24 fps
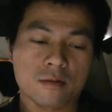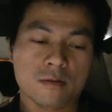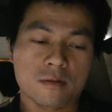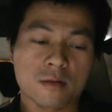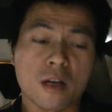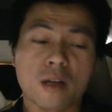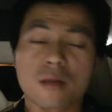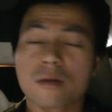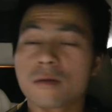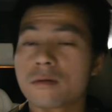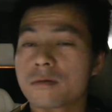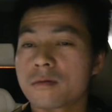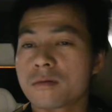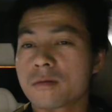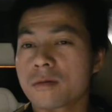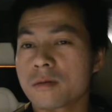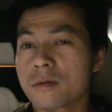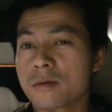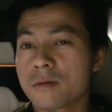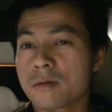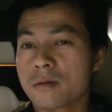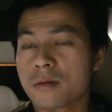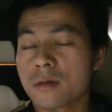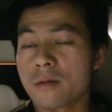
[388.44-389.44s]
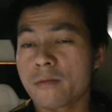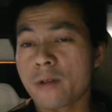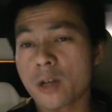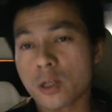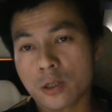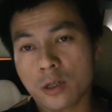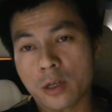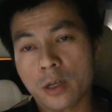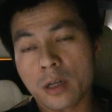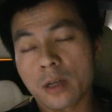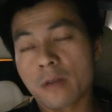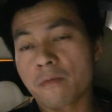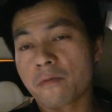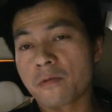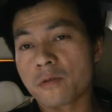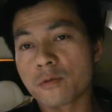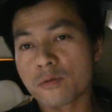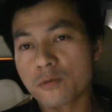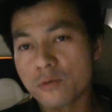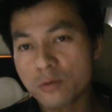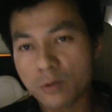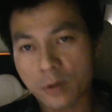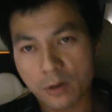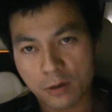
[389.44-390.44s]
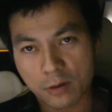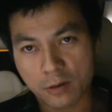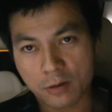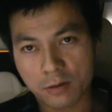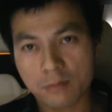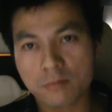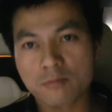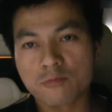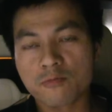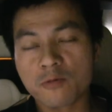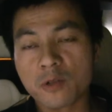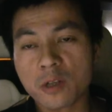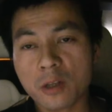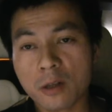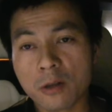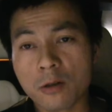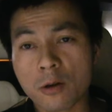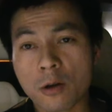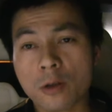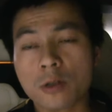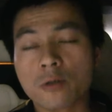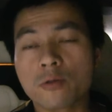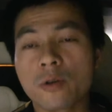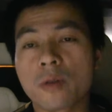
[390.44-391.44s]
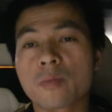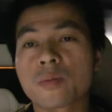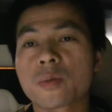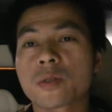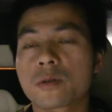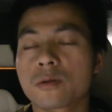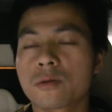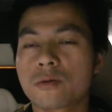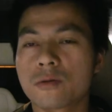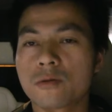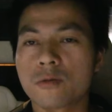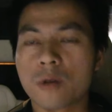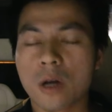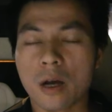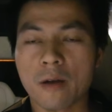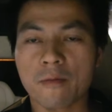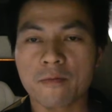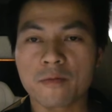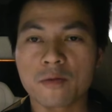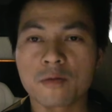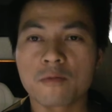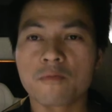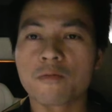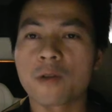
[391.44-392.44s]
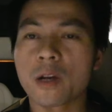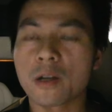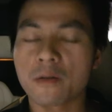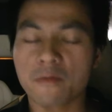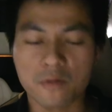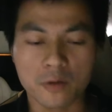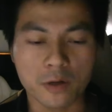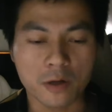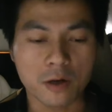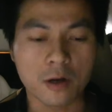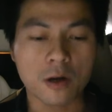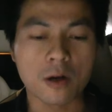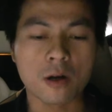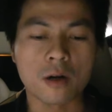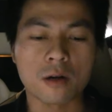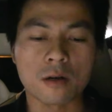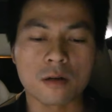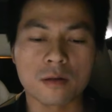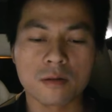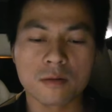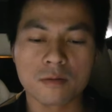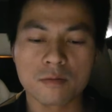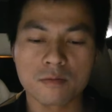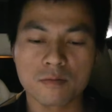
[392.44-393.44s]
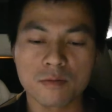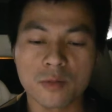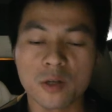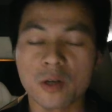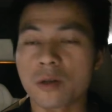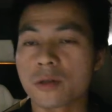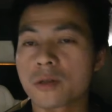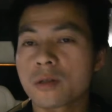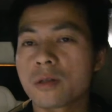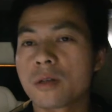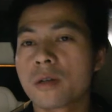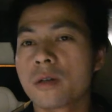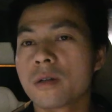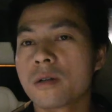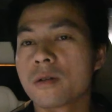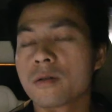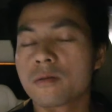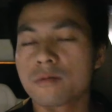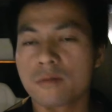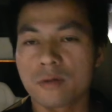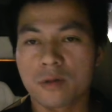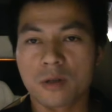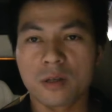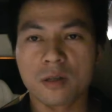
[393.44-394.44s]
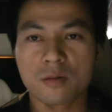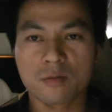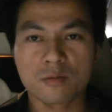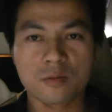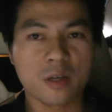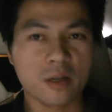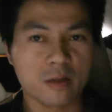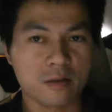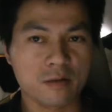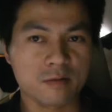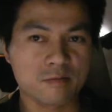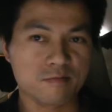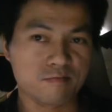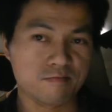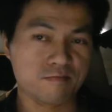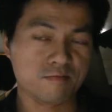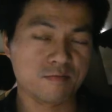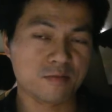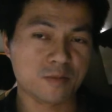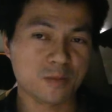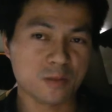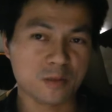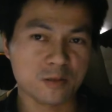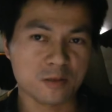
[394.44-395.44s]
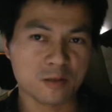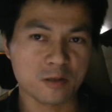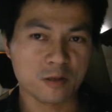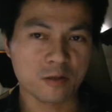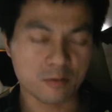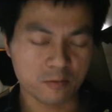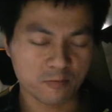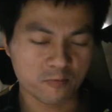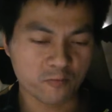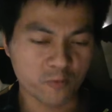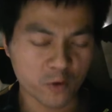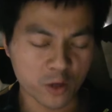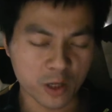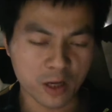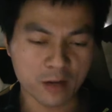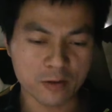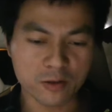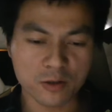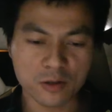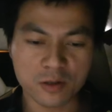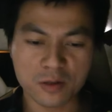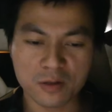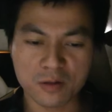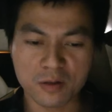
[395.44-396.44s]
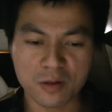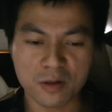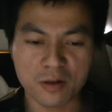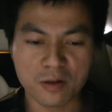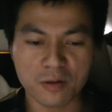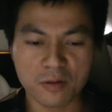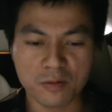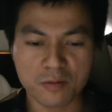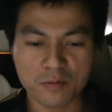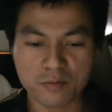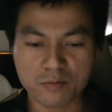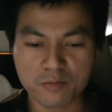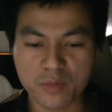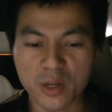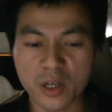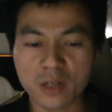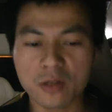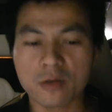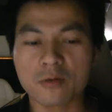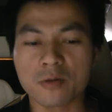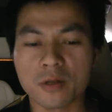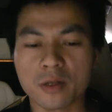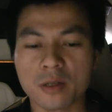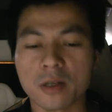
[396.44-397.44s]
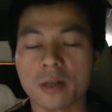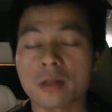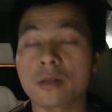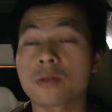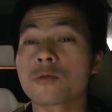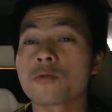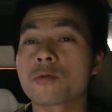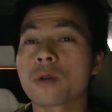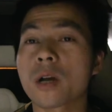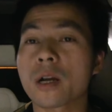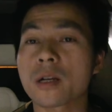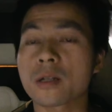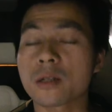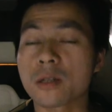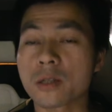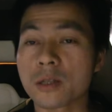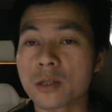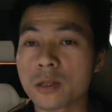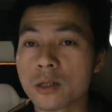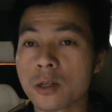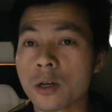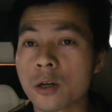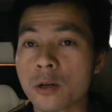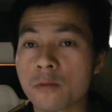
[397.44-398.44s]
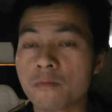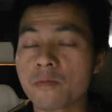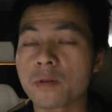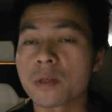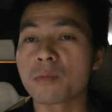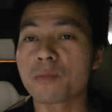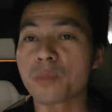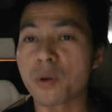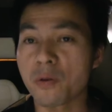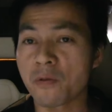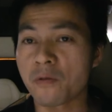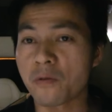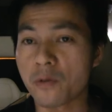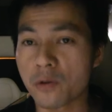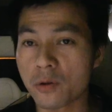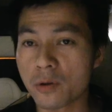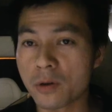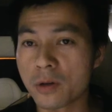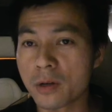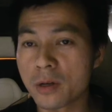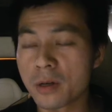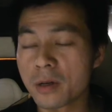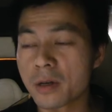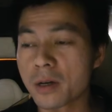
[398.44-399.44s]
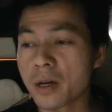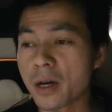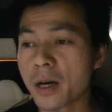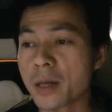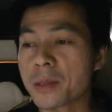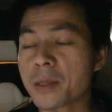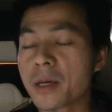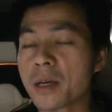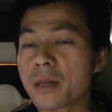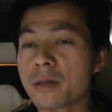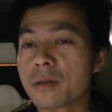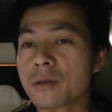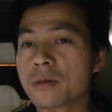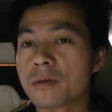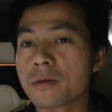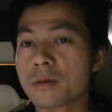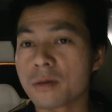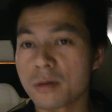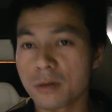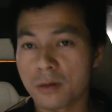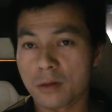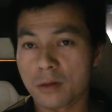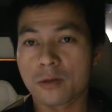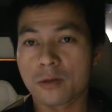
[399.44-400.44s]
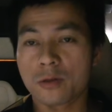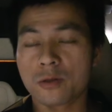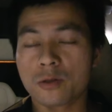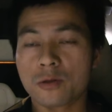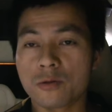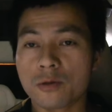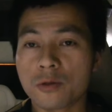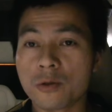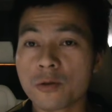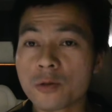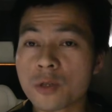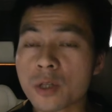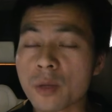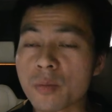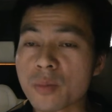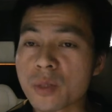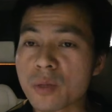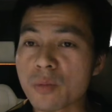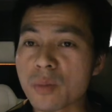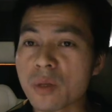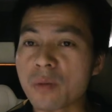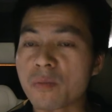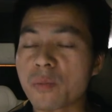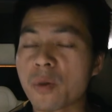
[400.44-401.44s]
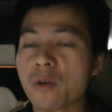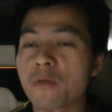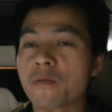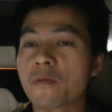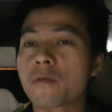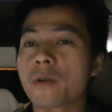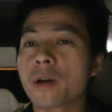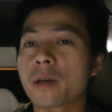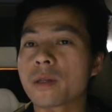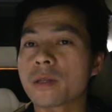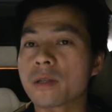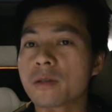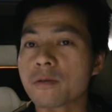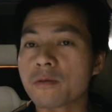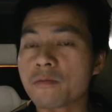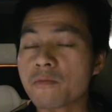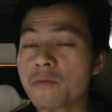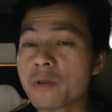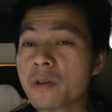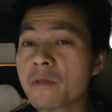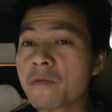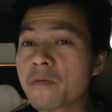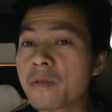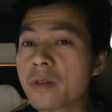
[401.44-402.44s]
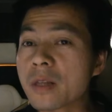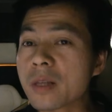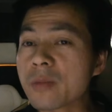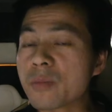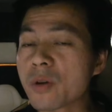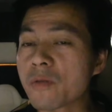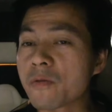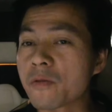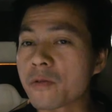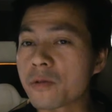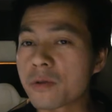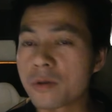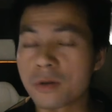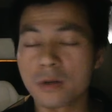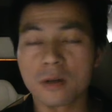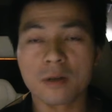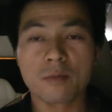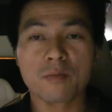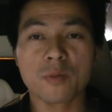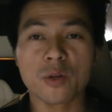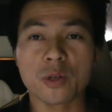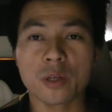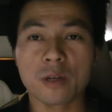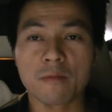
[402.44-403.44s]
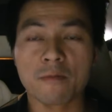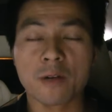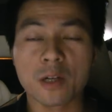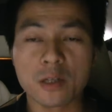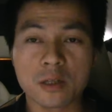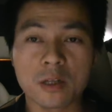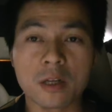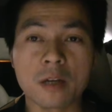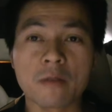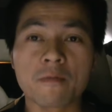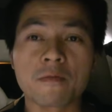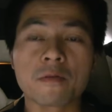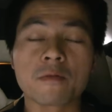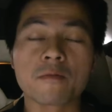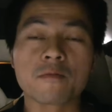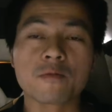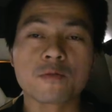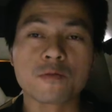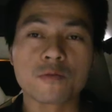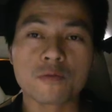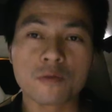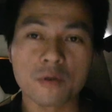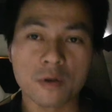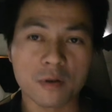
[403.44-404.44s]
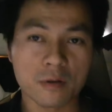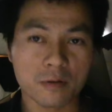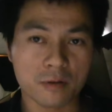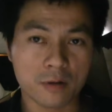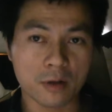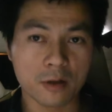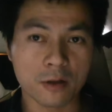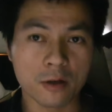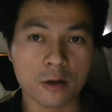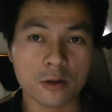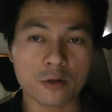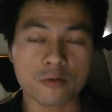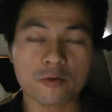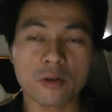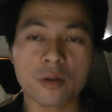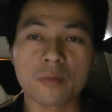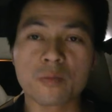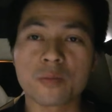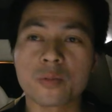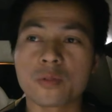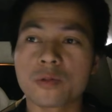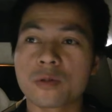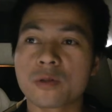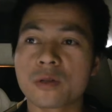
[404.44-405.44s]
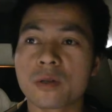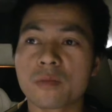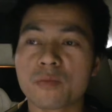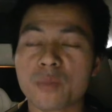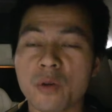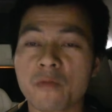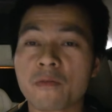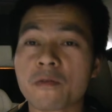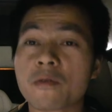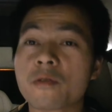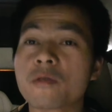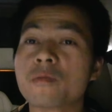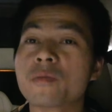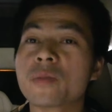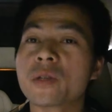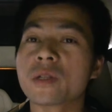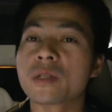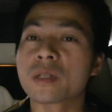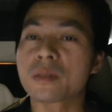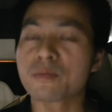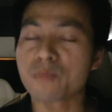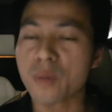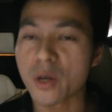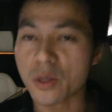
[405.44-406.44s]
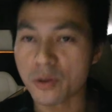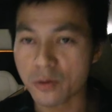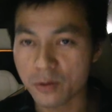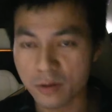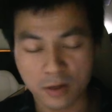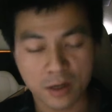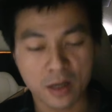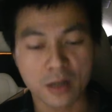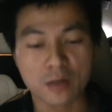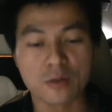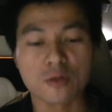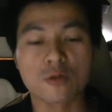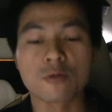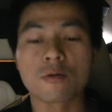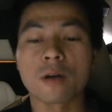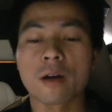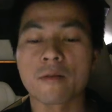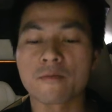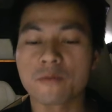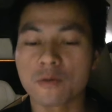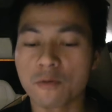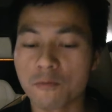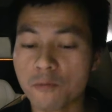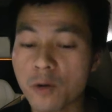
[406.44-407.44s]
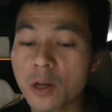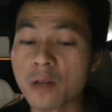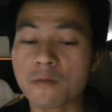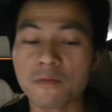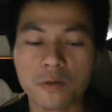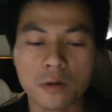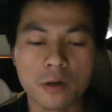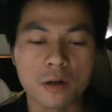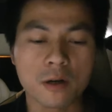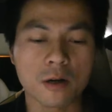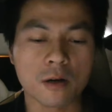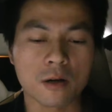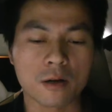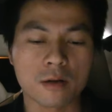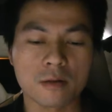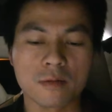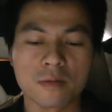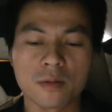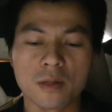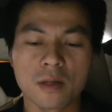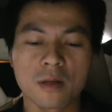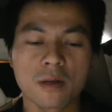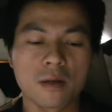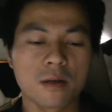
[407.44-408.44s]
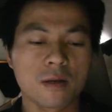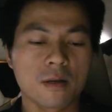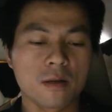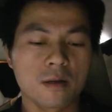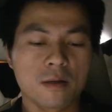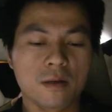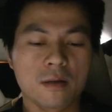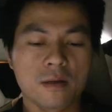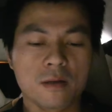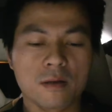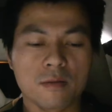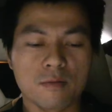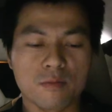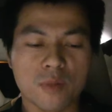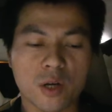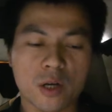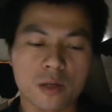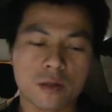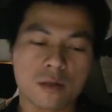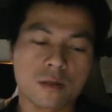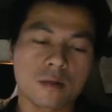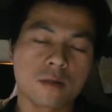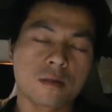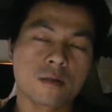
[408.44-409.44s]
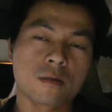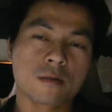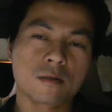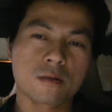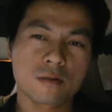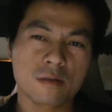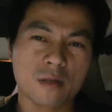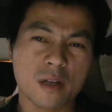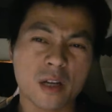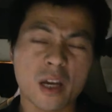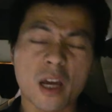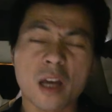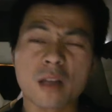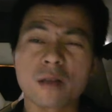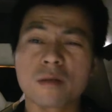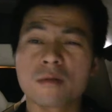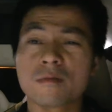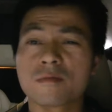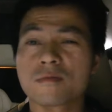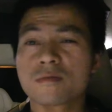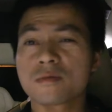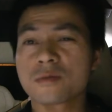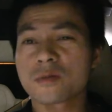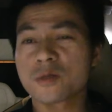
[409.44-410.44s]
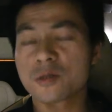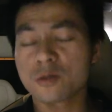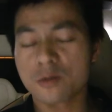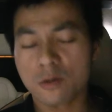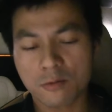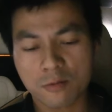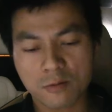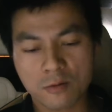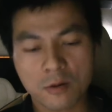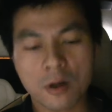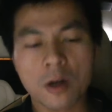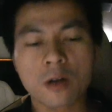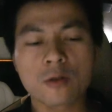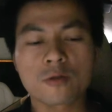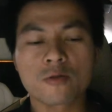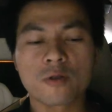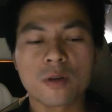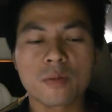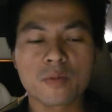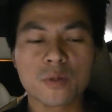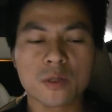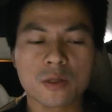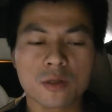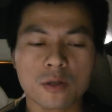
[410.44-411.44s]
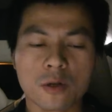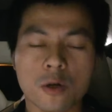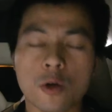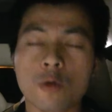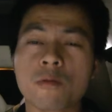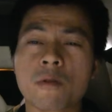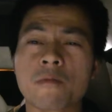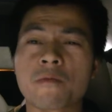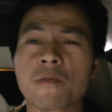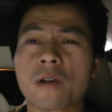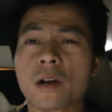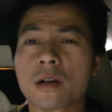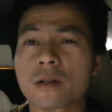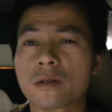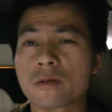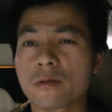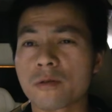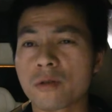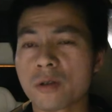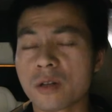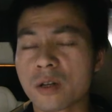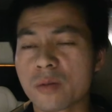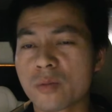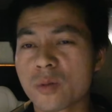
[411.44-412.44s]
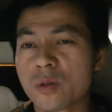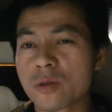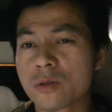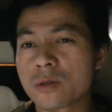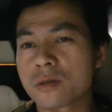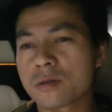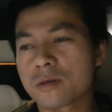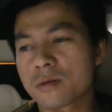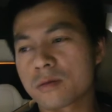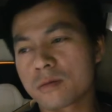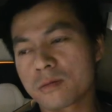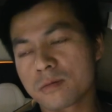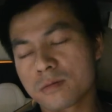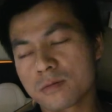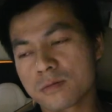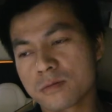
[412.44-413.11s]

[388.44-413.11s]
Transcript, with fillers: Then eventually, if you do that really long trips, you have to wait for the car, because in, like what I just uh, picture is like you actually start with a buffer, and then you use up some of the buffer, and then you refill the buffer. But eventually, if you do a, a long trip, the buffer will be spent and you have to wait for the car. But again, you know, long trips over five hundred kilometers,